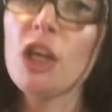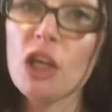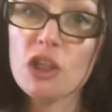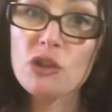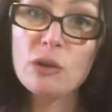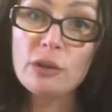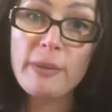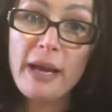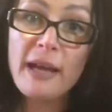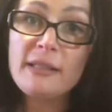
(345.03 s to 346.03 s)
Shoulder
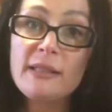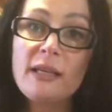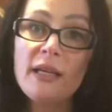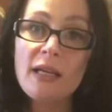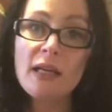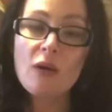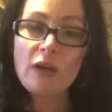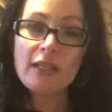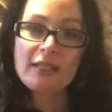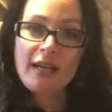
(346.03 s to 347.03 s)
pads.
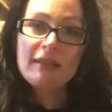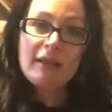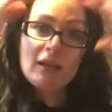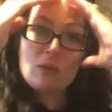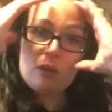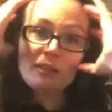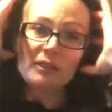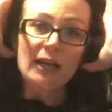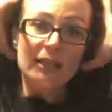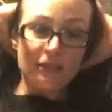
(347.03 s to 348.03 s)
It's kind of like a
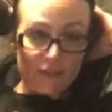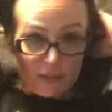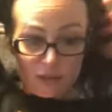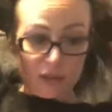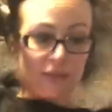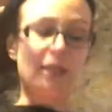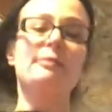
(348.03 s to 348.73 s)
one-size-fits-all type of